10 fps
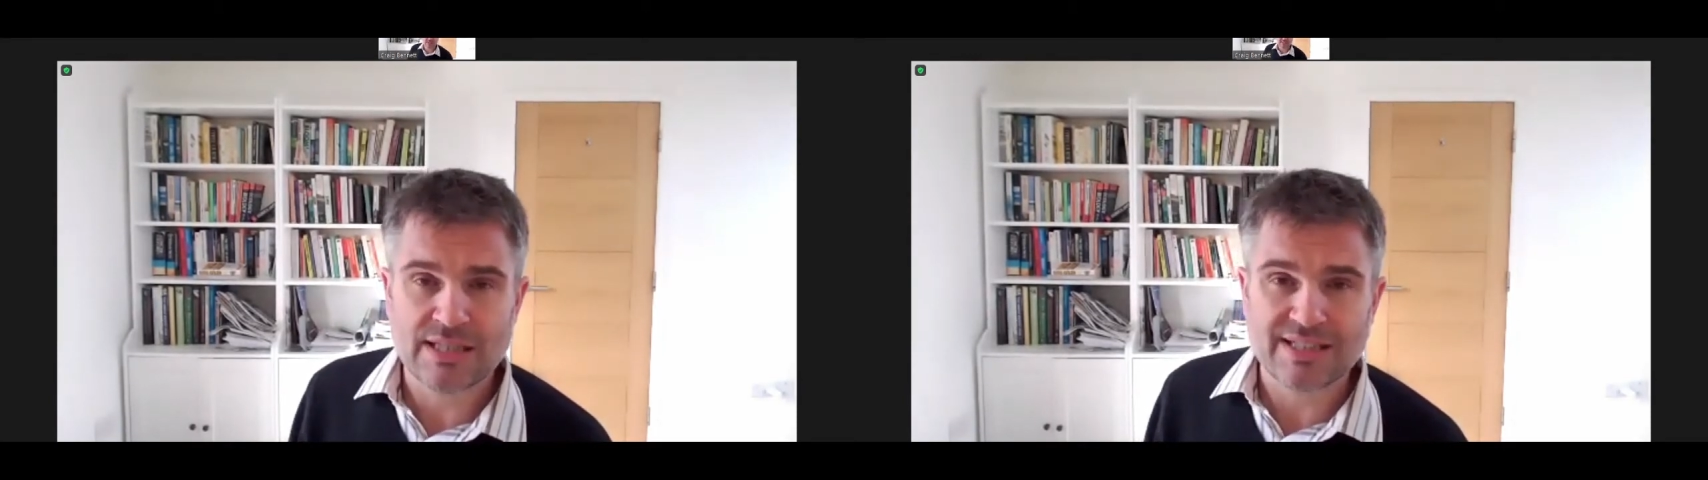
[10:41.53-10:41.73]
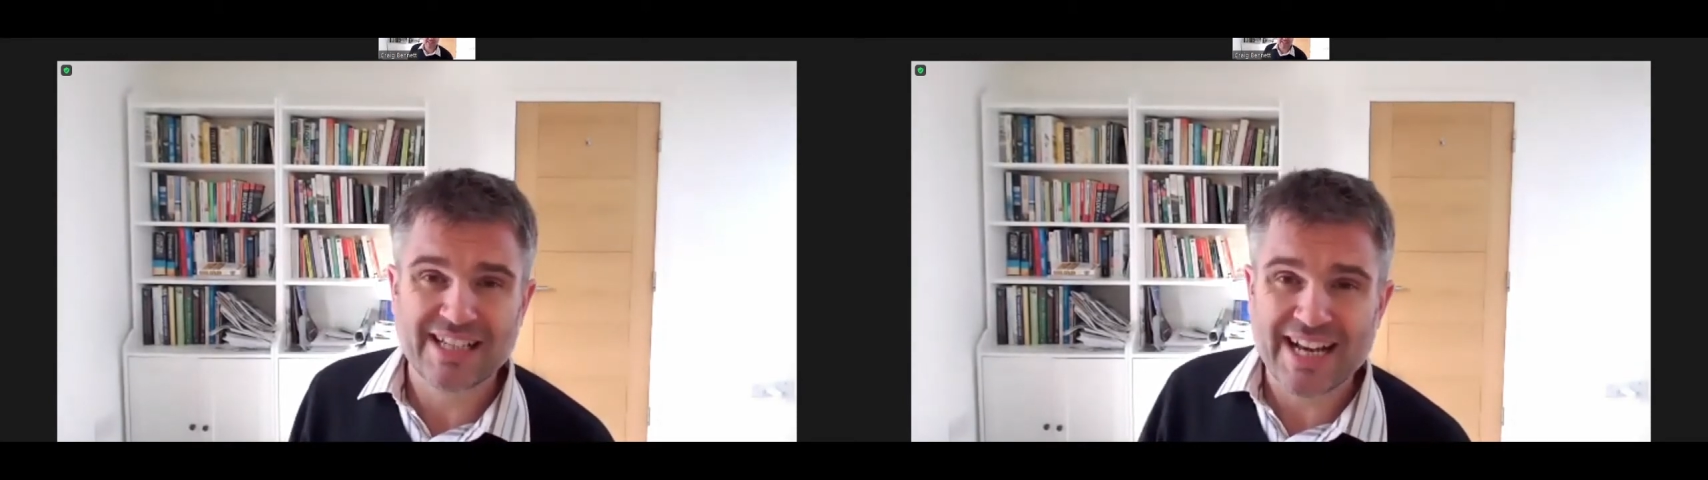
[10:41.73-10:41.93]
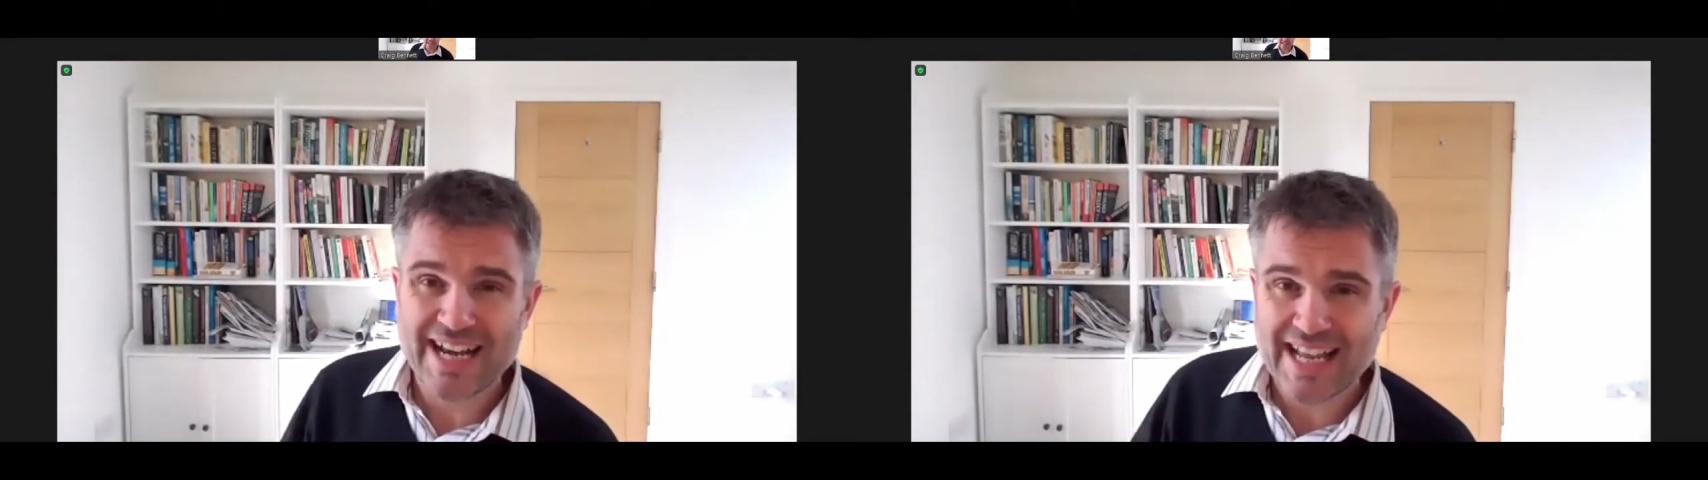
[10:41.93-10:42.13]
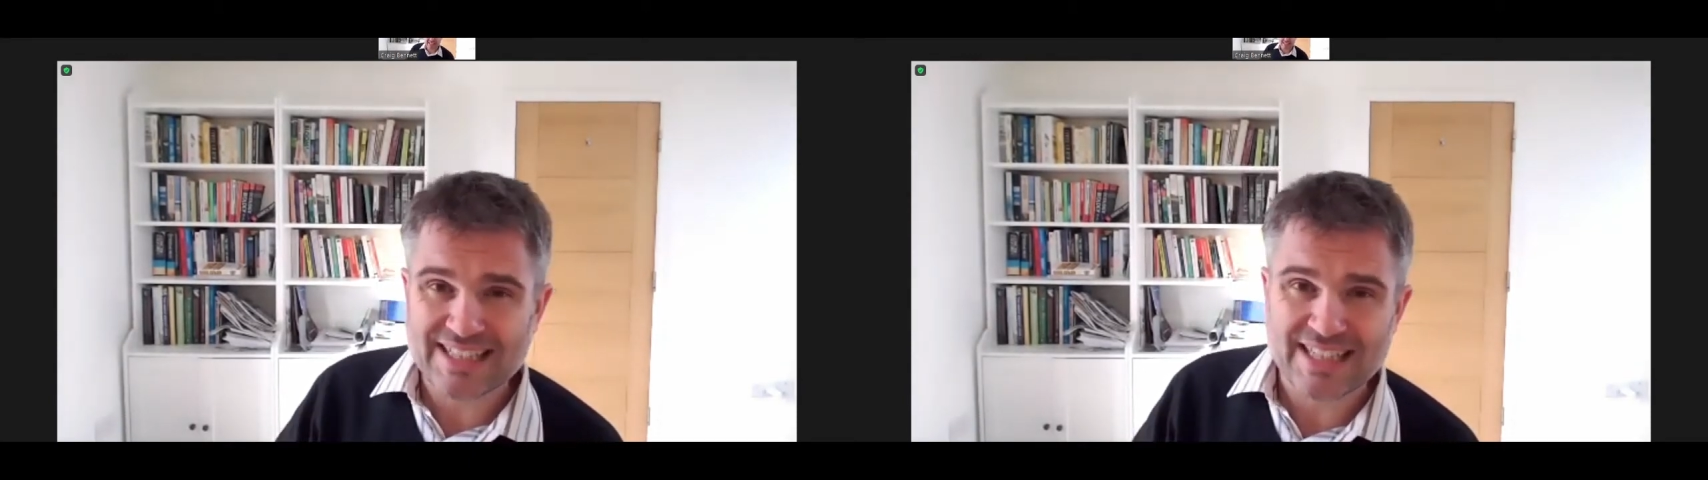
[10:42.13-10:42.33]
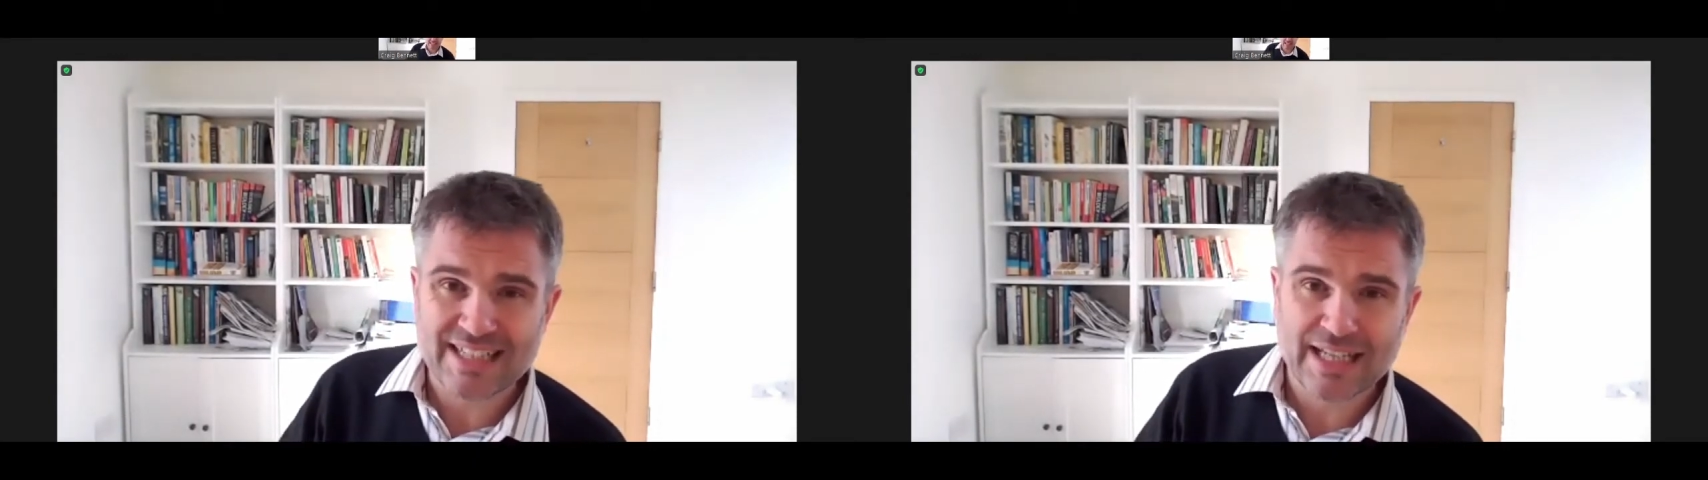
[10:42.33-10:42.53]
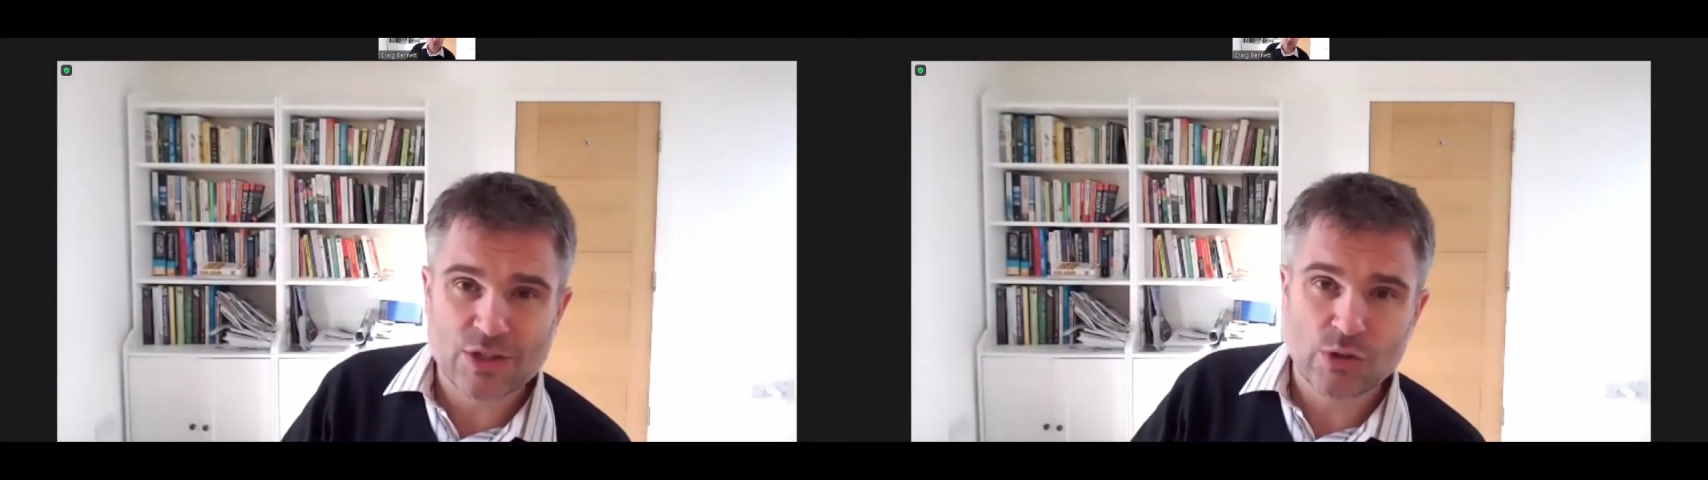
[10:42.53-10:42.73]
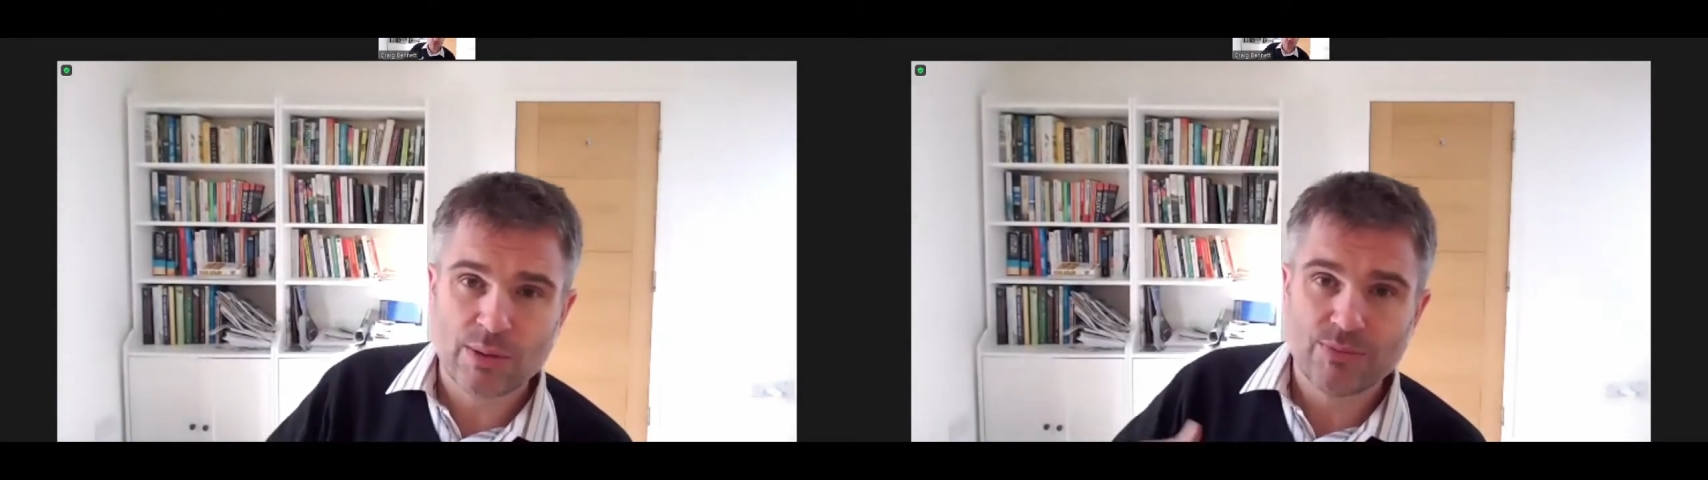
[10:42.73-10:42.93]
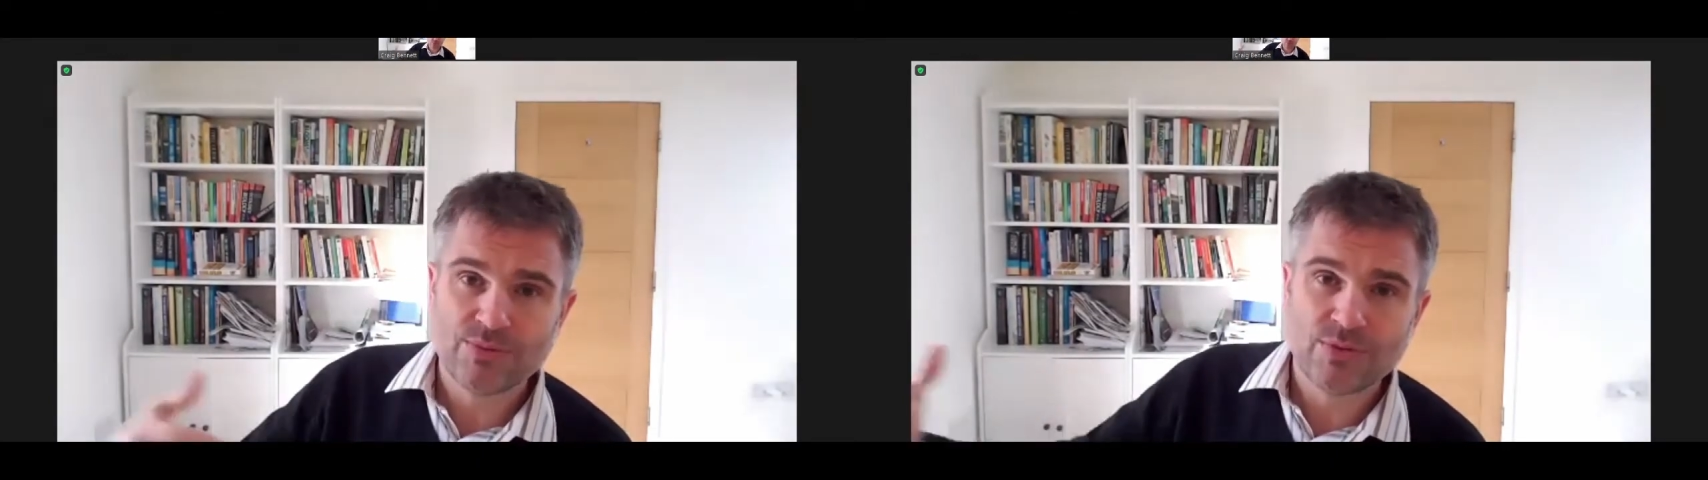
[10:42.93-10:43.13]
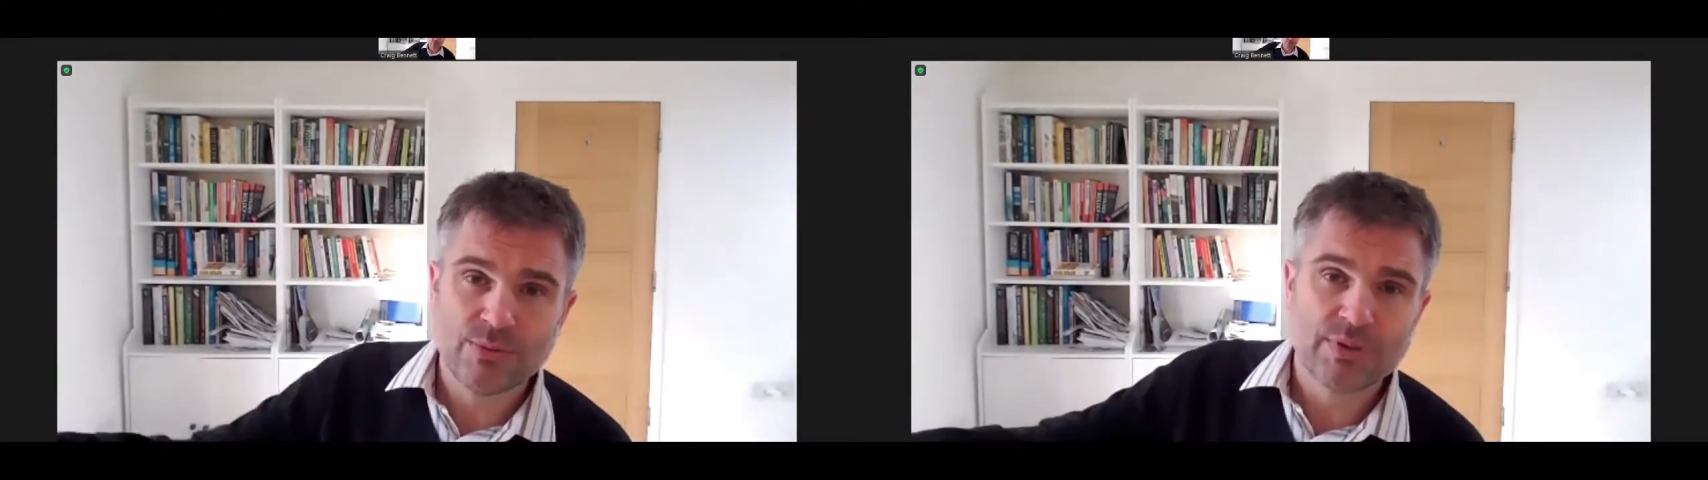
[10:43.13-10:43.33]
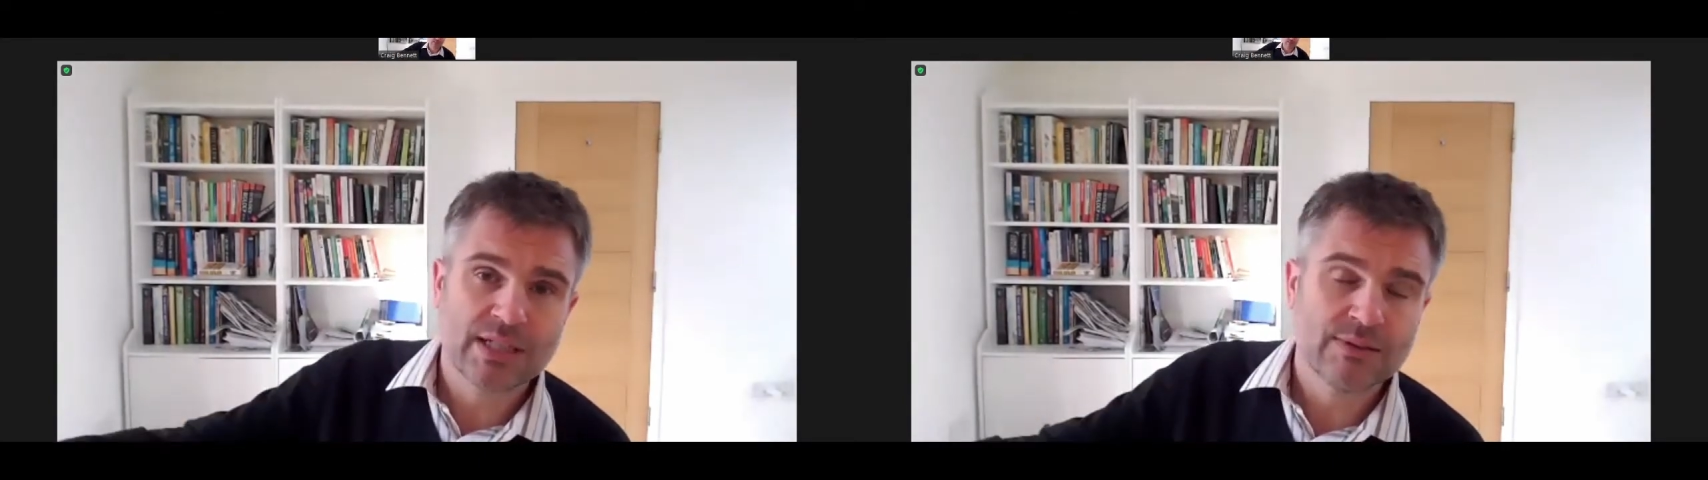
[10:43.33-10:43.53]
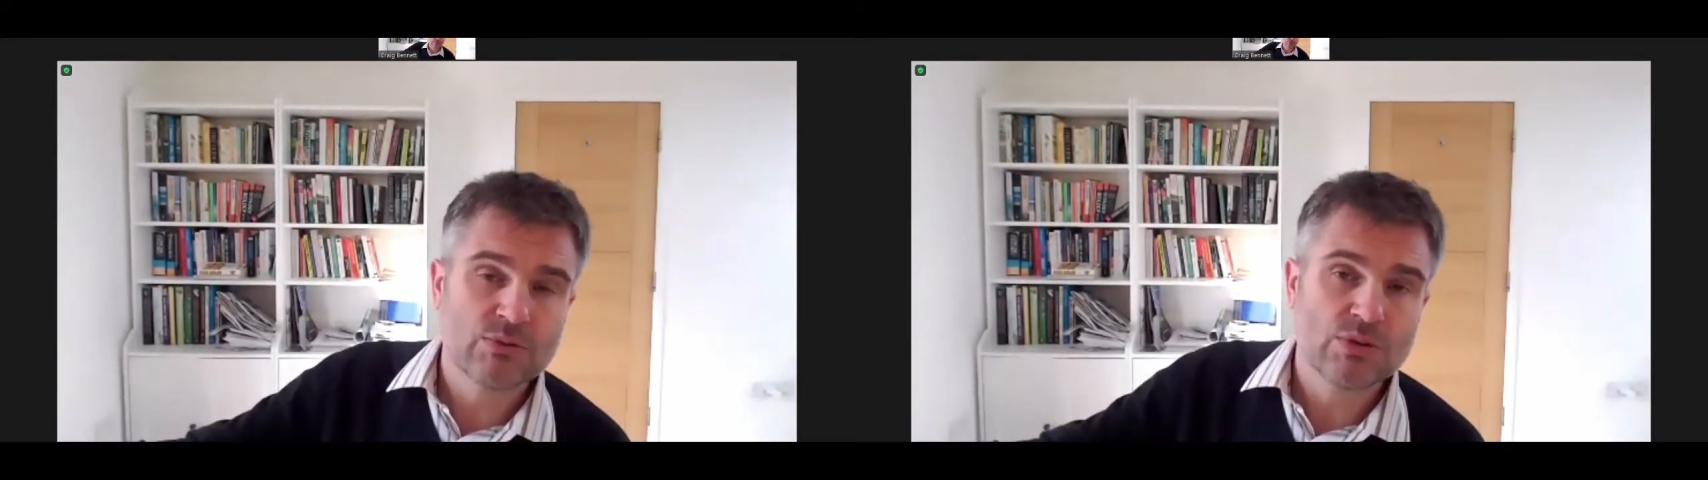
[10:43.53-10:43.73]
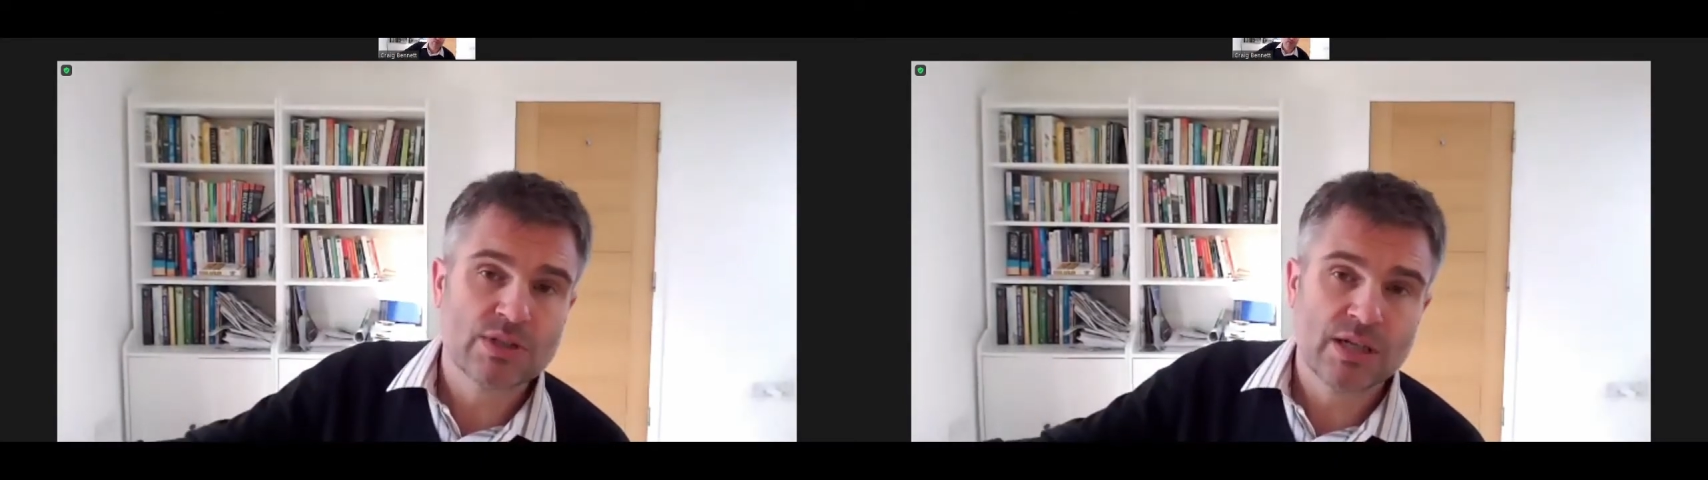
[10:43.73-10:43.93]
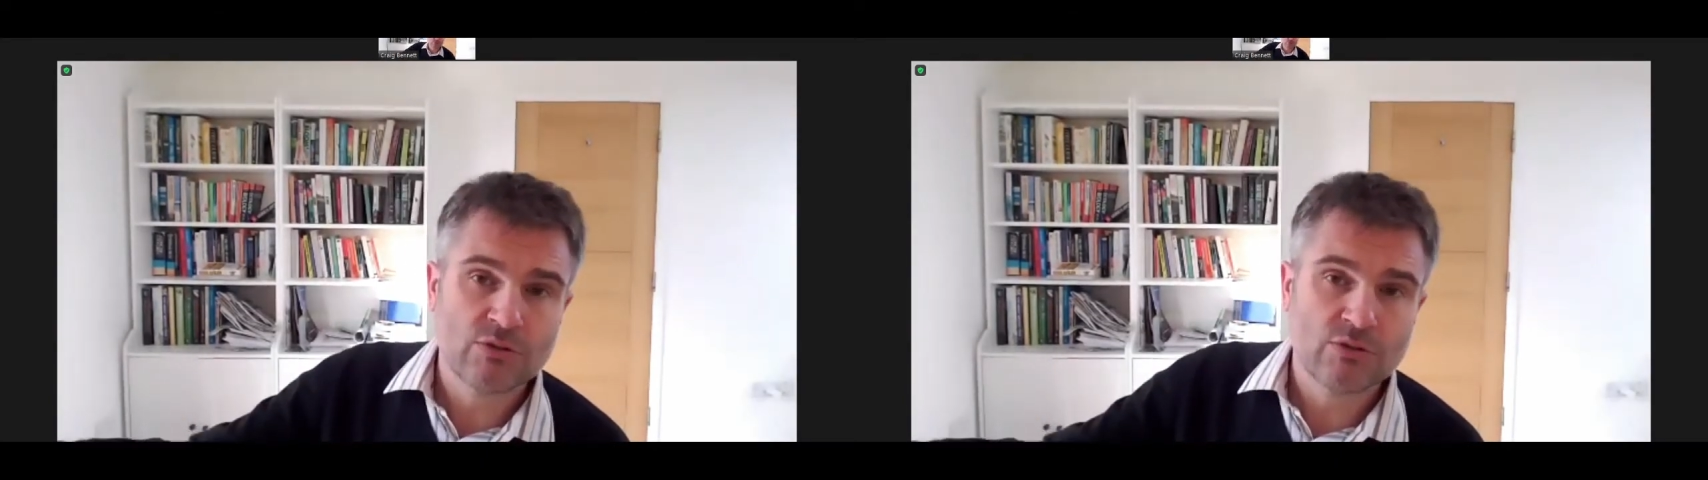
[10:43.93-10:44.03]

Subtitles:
connecting nature up from the countryside